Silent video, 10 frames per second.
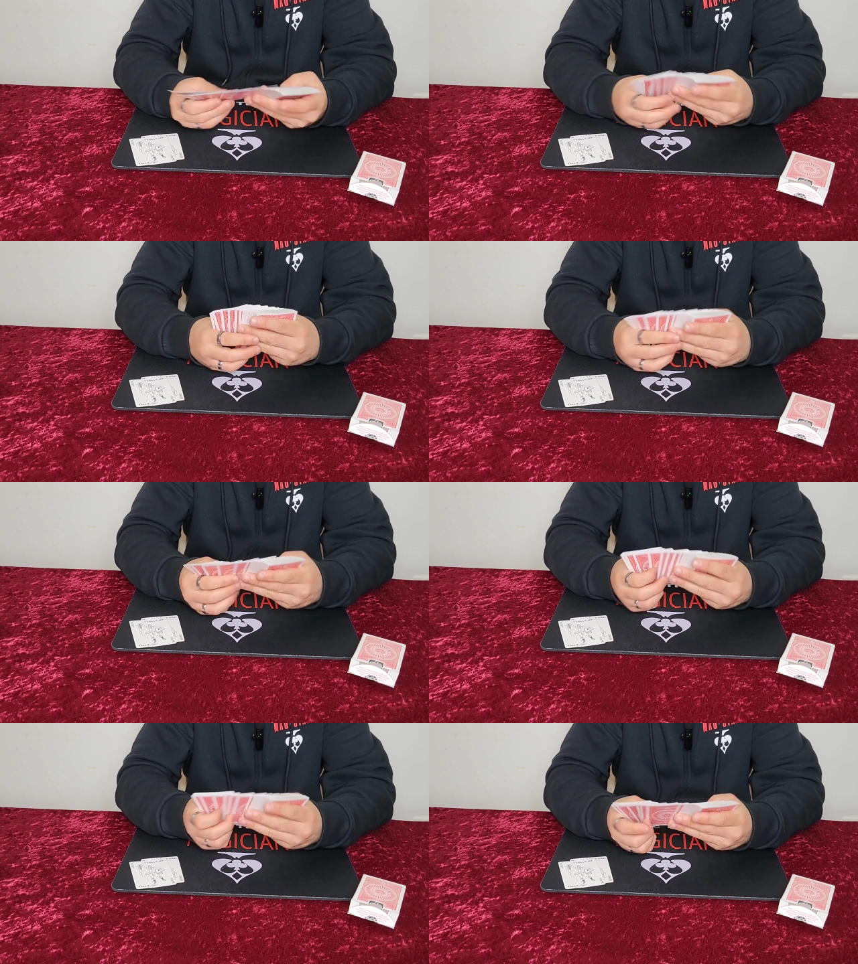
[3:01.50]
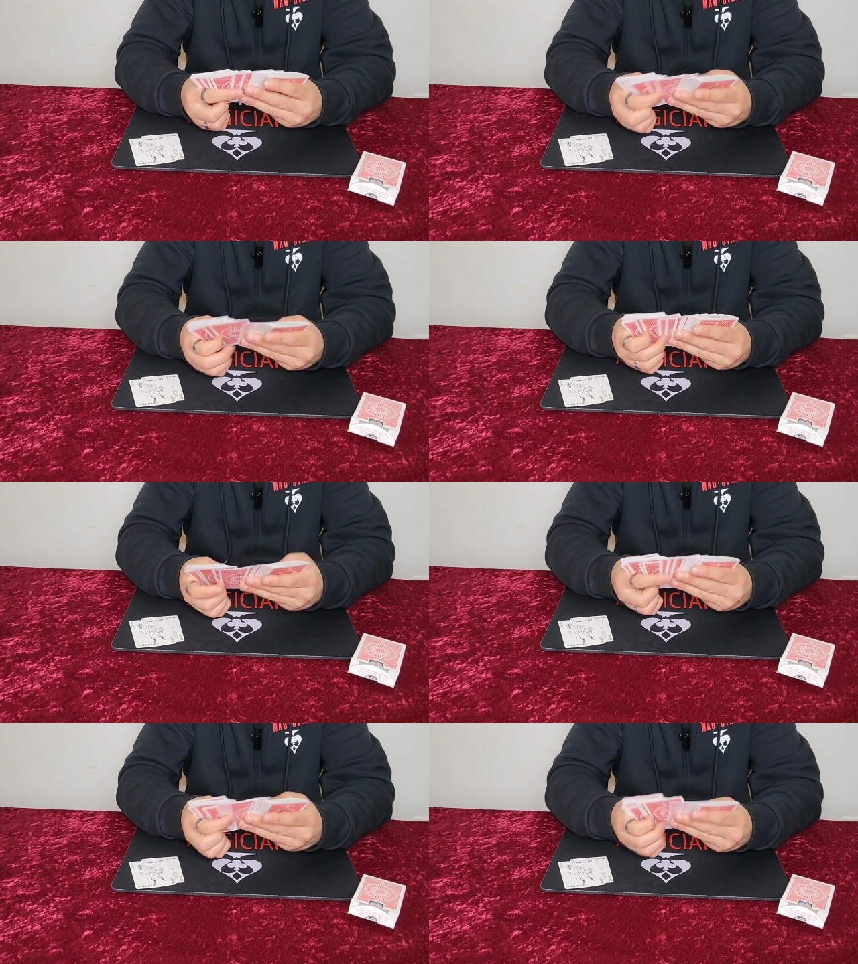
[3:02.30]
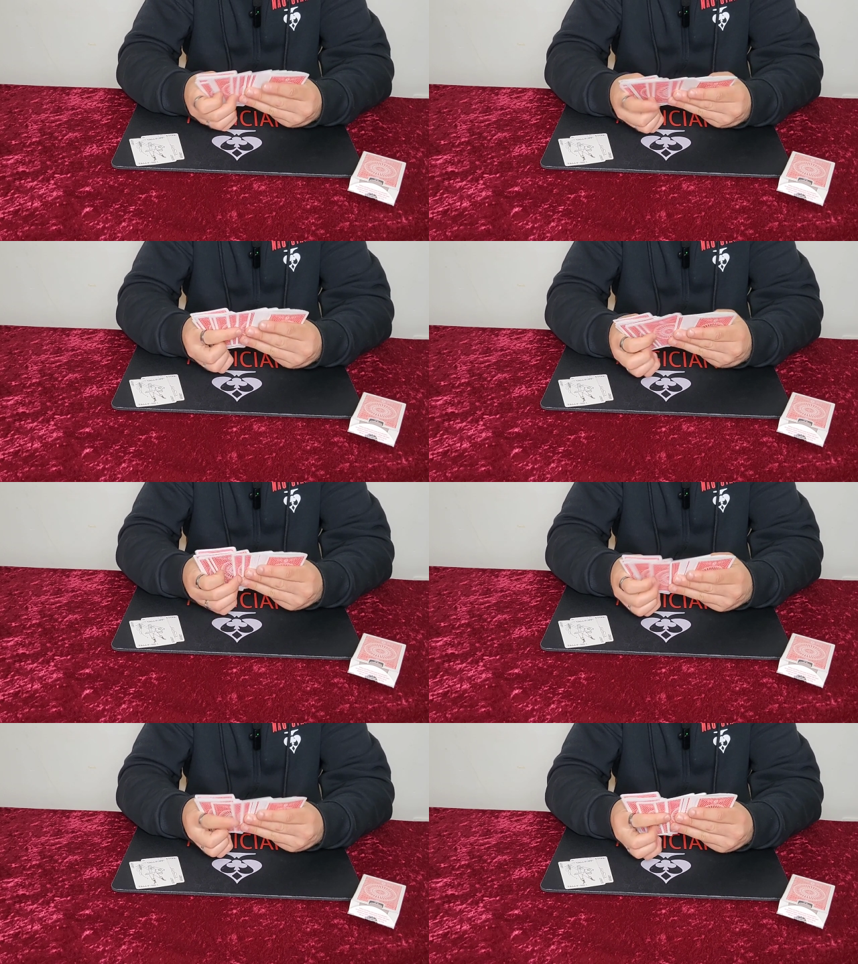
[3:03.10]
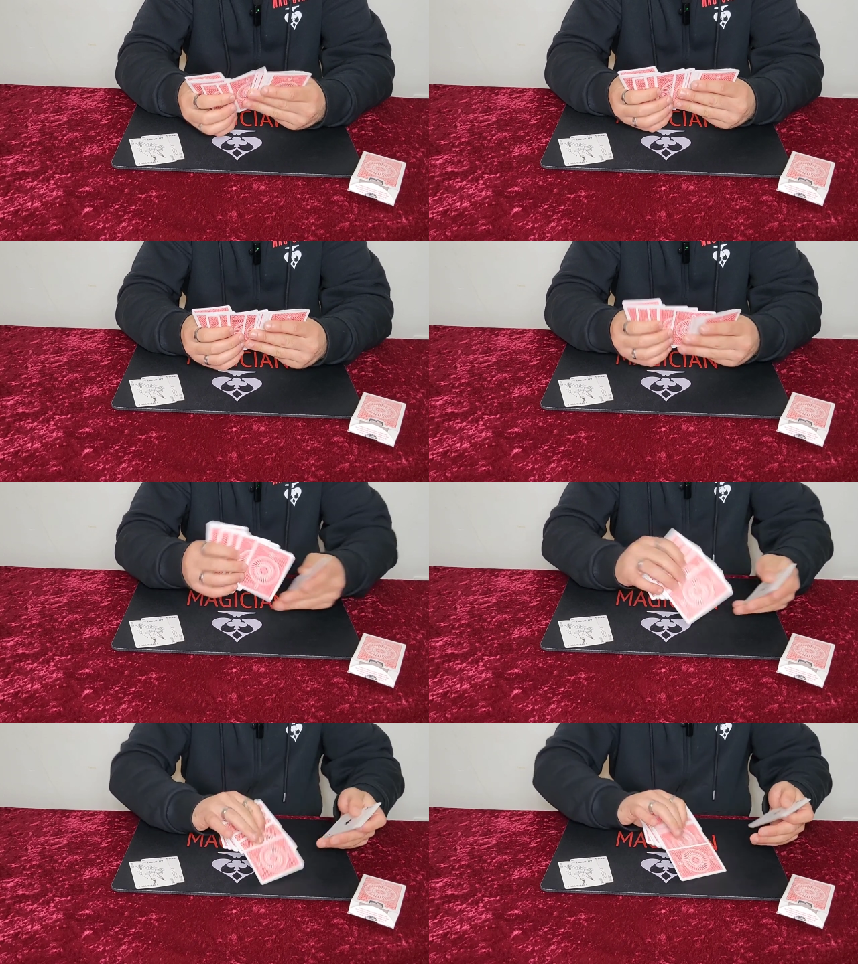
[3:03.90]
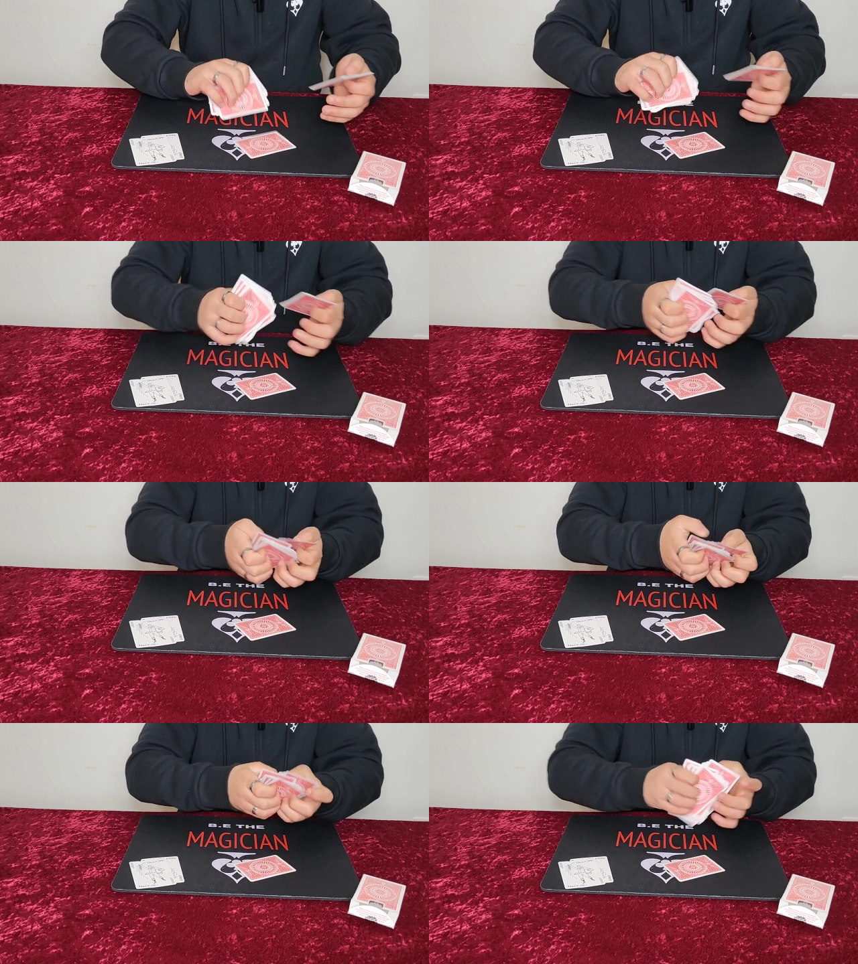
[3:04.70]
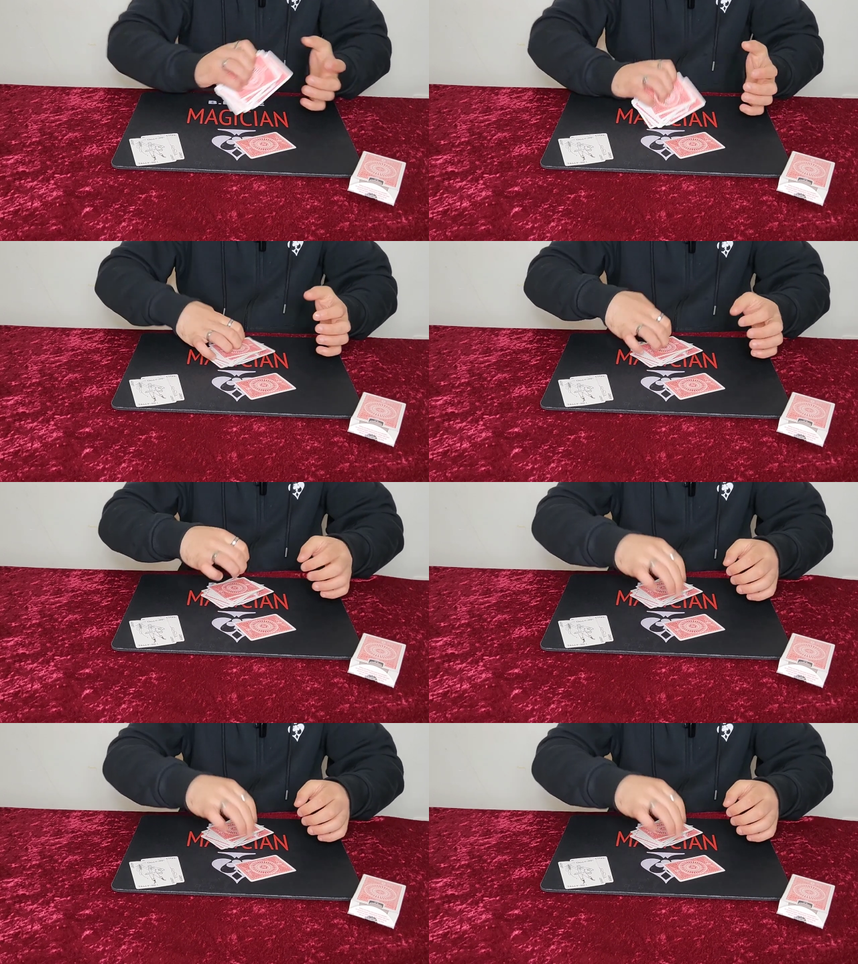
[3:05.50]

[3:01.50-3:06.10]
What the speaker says: [unreadable: no face in view]